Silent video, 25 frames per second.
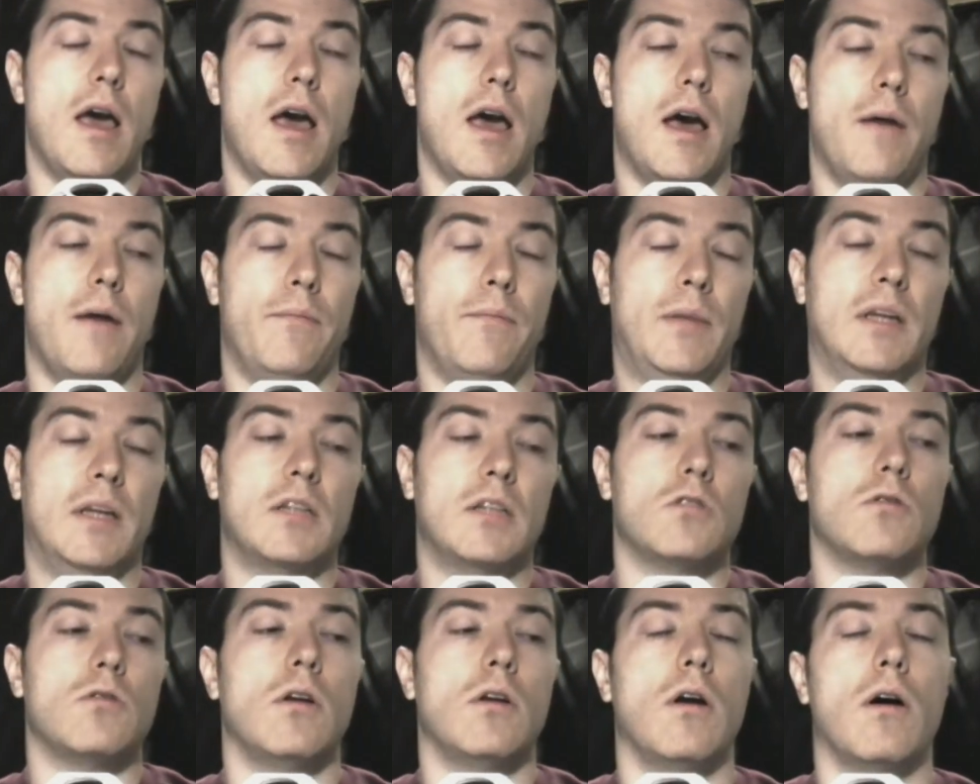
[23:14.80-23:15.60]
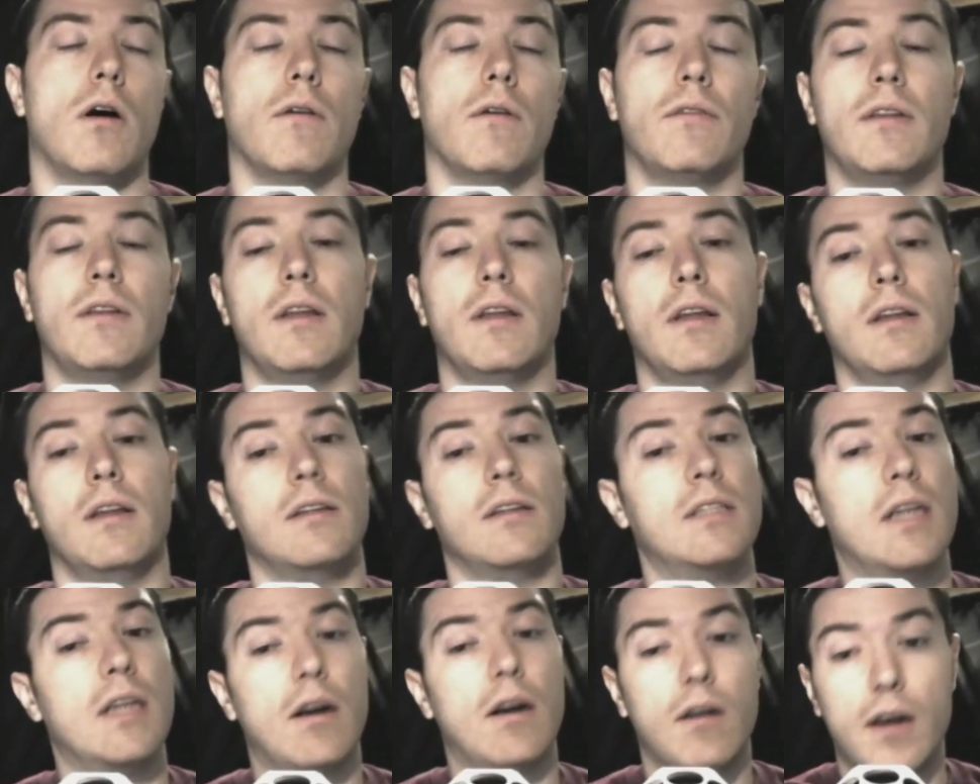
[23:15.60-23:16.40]
Ministry of the
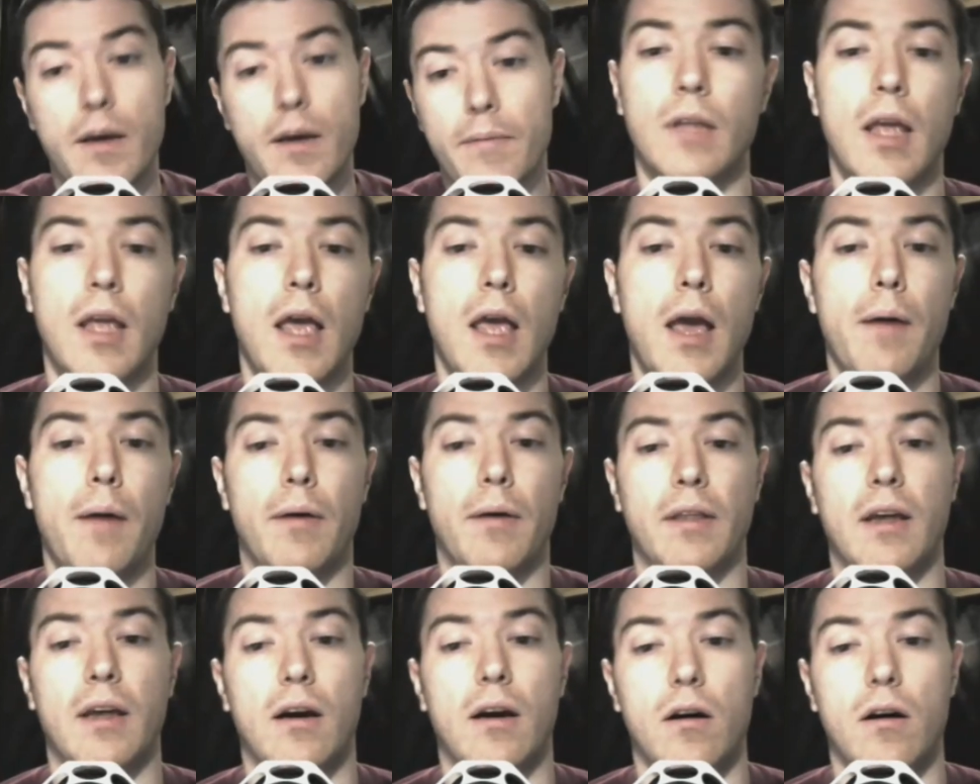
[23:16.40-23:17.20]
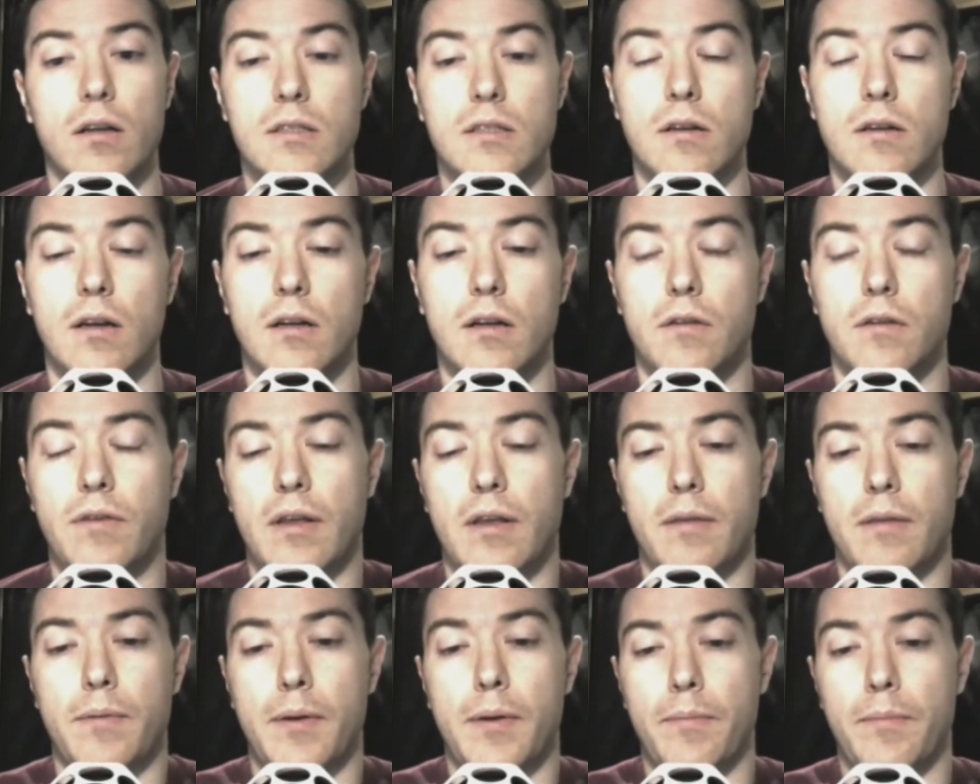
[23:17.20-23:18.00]
Interior, but there are also a lot of
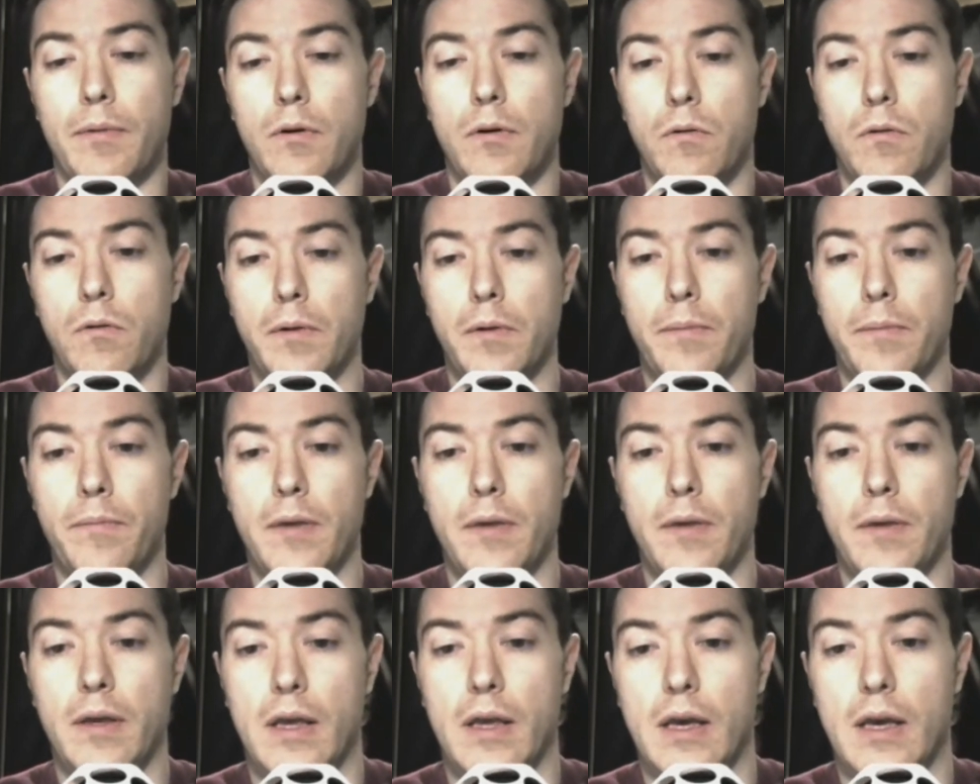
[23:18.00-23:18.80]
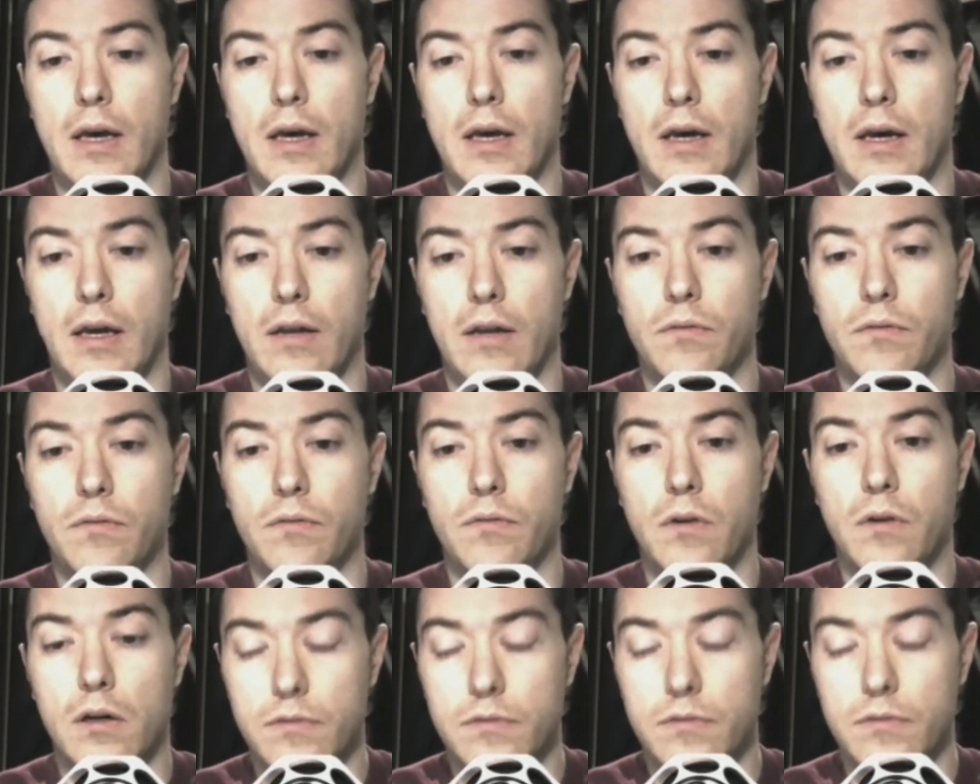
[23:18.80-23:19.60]
other people who will be
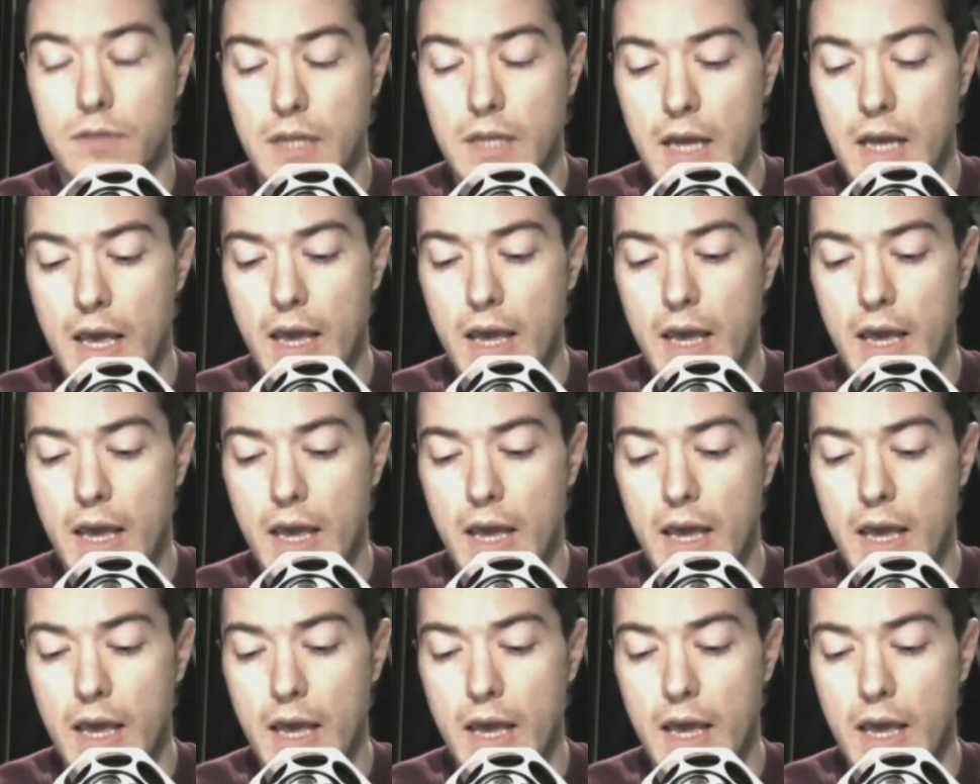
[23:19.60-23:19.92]
involved